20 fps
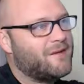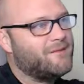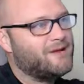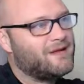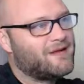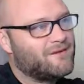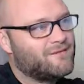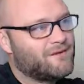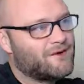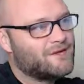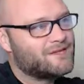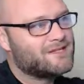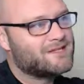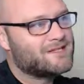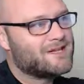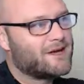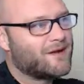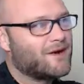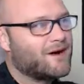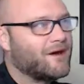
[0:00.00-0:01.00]
many conversions
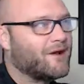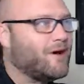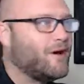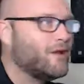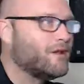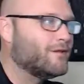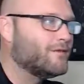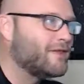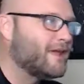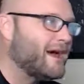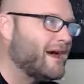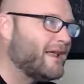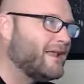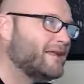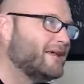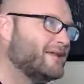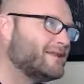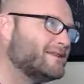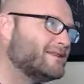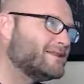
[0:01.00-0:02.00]
I got, all of that
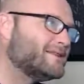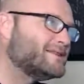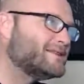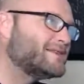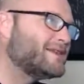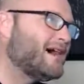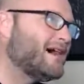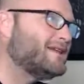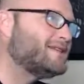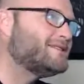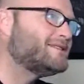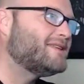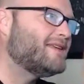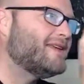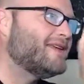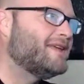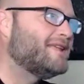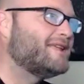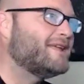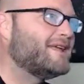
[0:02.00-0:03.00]
discussed
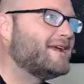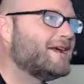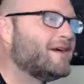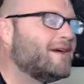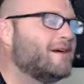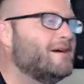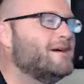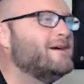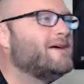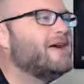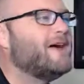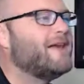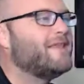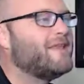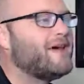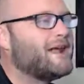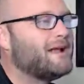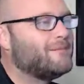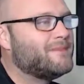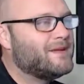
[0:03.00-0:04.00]
in there. And
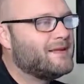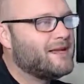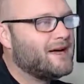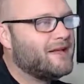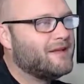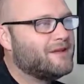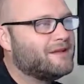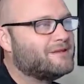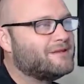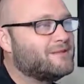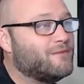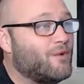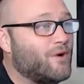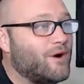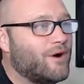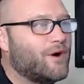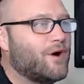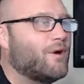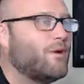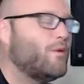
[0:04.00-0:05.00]
that'll be done
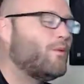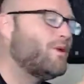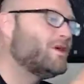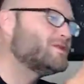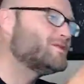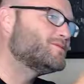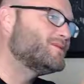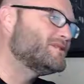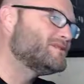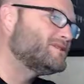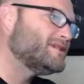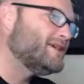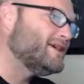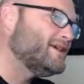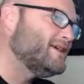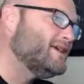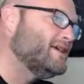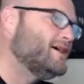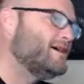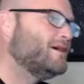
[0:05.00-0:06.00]
tomorrow once we
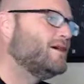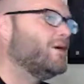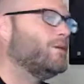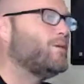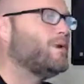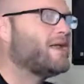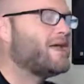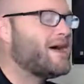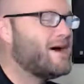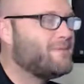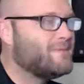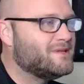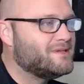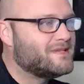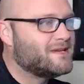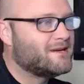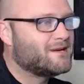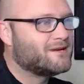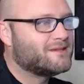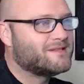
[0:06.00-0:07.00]
see what happens
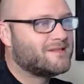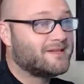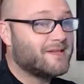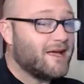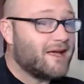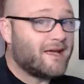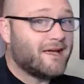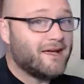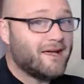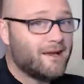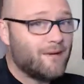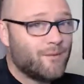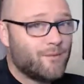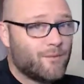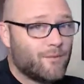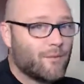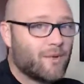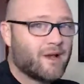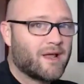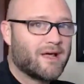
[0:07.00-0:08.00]
here today
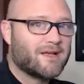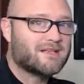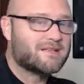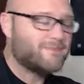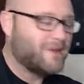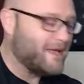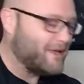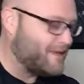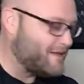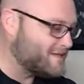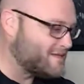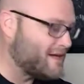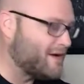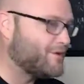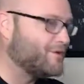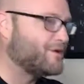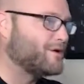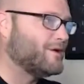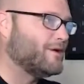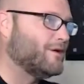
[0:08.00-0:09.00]
when I spend this
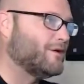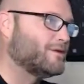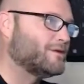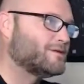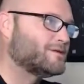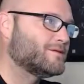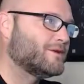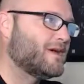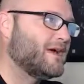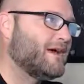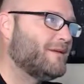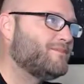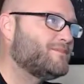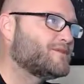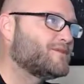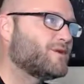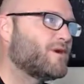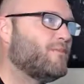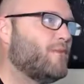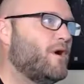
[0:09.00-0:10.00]
$100, okay?
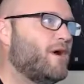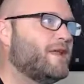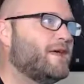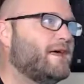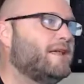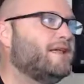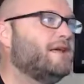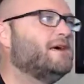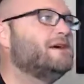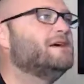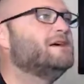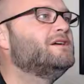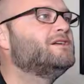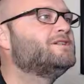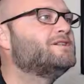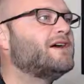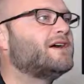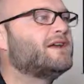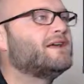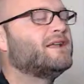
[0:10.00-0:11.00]
So come on in,
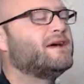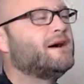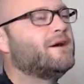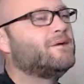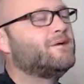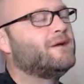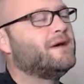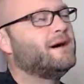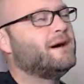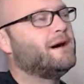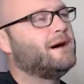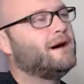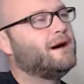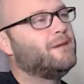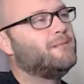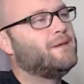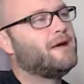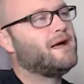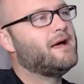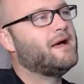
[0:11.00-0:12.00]
check it out,
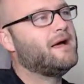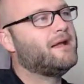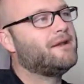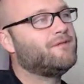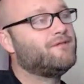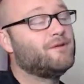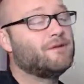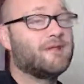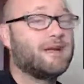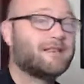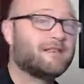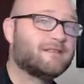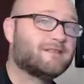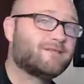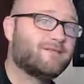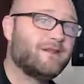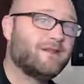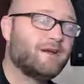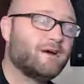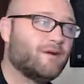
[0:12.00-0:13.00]
and if you like this
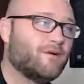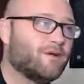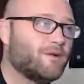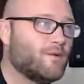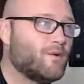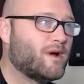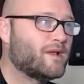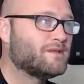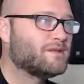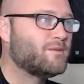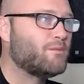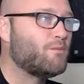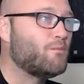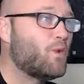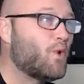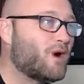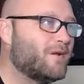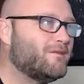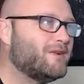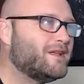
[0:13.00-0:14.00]
video and you want
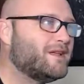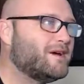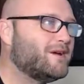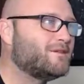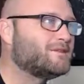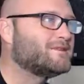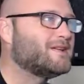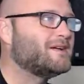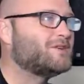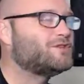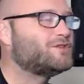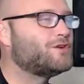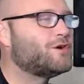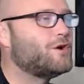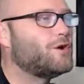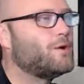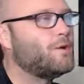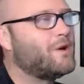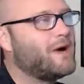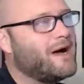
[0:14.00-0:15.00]
more videos that
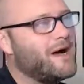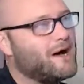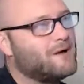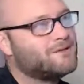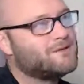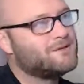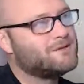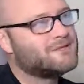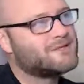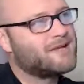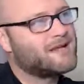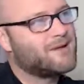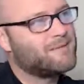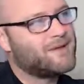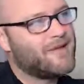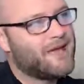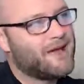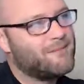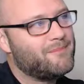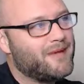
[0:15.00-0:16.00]
show how to set up
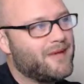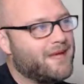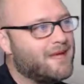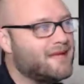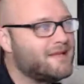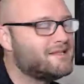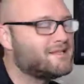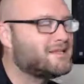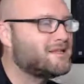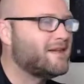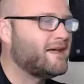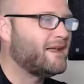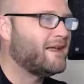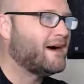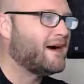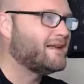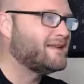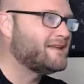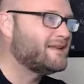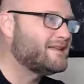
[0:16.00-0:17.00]
campaigns and
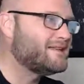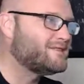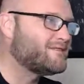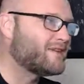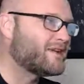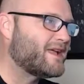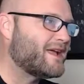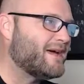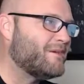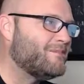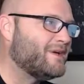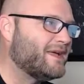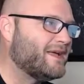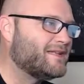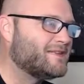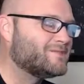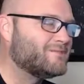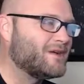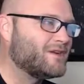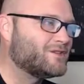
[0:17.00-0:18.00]
ideas for
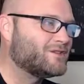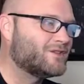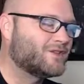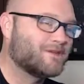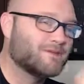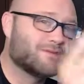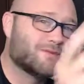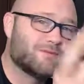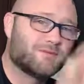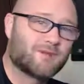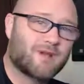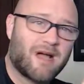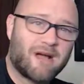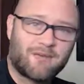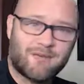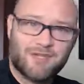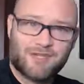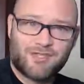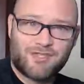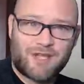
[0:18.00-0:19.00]
campaigns, make sure you subscribe
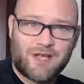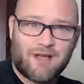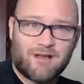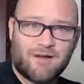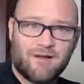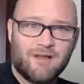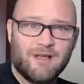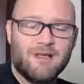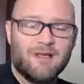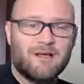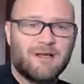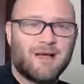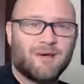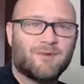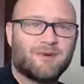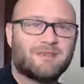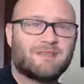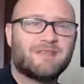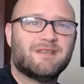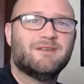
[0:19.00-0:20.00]
to this channel, and
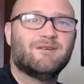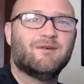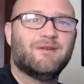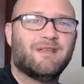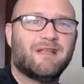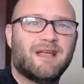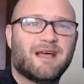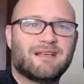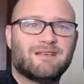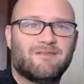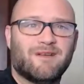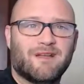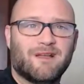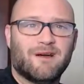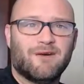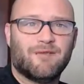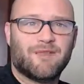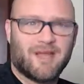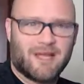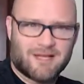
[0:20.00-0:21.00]
we'll see you in the next
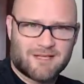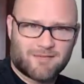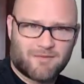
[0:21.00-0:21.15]
video. Thanks